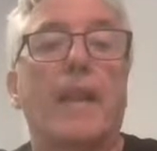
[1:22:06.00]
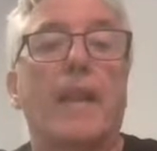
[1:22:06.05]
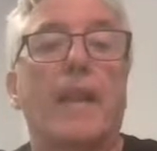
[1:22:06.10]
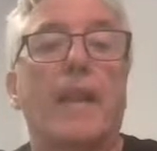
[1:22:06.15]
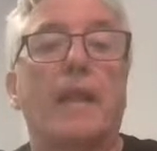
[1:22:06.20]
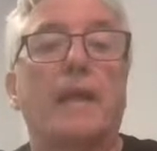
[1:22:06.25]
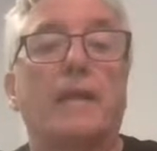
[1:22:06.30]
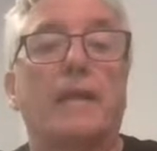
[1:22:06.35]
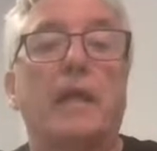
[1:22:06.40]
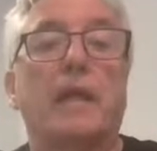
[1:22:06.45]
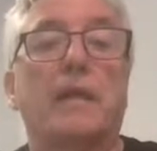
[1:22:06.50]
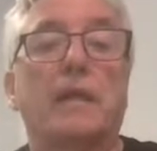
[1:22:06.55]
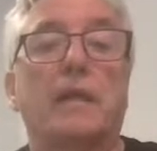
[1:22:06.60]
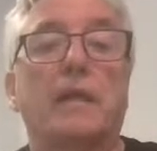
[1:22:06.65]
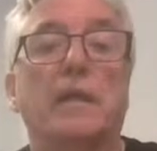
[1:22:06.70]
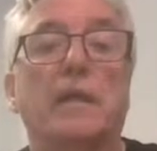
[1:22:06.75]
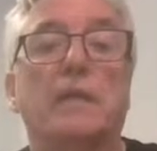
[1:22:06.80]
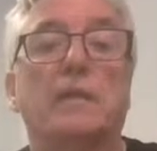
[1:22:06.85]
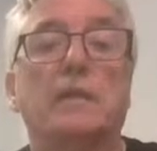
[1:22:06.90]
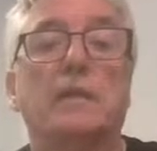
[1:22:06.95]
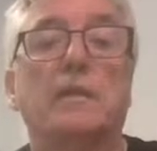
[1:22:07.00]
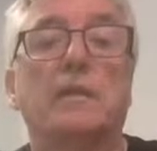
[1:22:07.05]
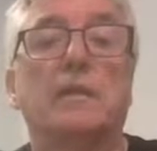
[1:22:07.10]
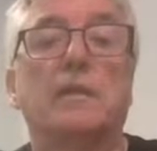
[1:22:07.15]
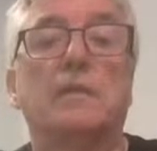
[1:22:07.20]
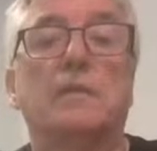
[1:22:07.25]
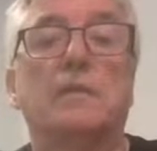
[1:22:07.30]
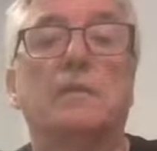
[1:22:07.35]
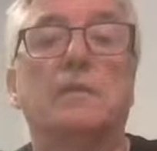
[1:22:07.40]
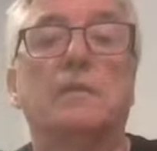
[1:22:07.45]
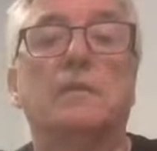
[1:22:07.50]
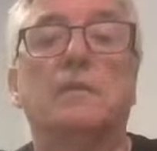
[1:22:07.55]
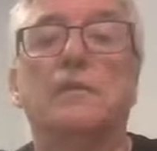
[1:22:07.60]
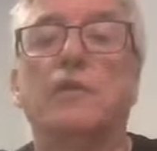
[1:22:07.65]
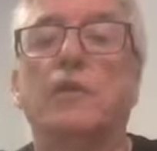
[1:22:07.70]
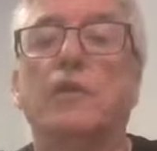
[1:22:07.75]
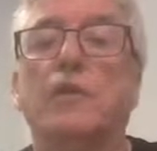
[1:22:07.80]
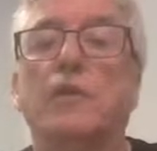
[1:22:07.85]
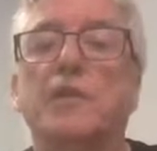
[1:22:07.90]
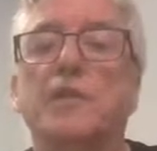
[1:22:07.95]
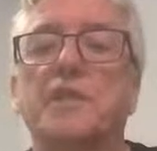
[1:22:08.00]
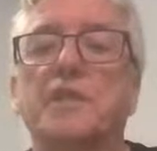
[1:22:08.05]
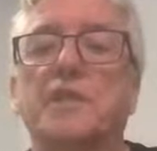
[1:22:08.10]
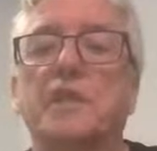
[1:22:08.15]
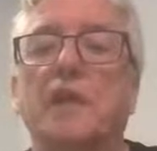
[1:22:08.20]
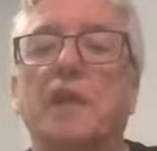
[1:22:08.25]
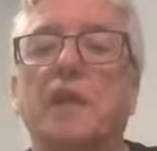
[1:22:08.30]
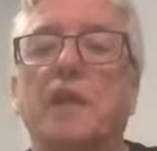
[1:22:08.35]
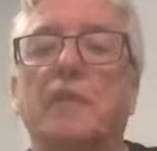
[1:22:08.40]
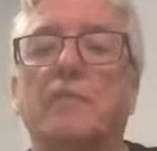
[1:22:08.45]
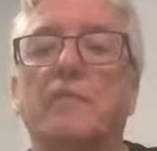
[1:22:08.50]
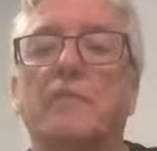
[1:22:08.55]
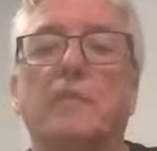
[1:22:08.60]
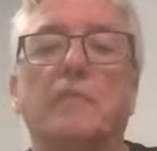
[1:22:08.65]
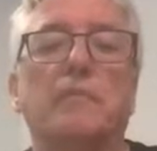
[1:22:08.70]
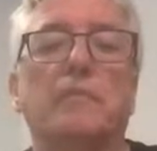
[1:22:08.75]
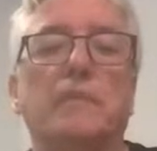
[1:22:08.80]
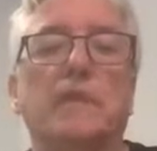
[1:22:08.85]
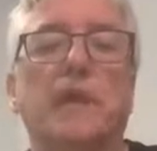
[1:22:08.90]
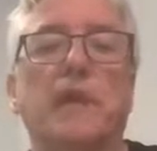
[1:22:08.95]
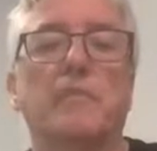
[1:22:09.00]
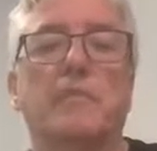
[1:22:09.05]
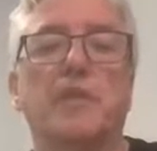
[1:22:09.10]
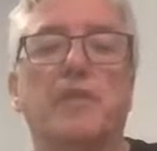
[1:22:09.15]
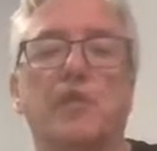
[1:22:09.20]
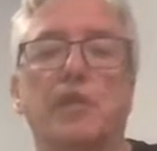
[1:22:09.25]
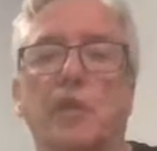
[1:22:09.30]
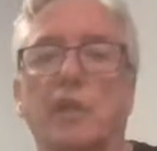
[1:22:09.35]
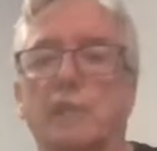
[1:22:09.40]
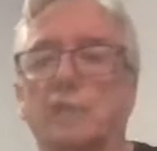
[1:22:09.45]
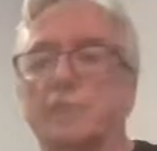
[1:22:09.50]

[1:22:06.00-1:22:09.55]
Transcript: yeah, no, it's Lake Michigan.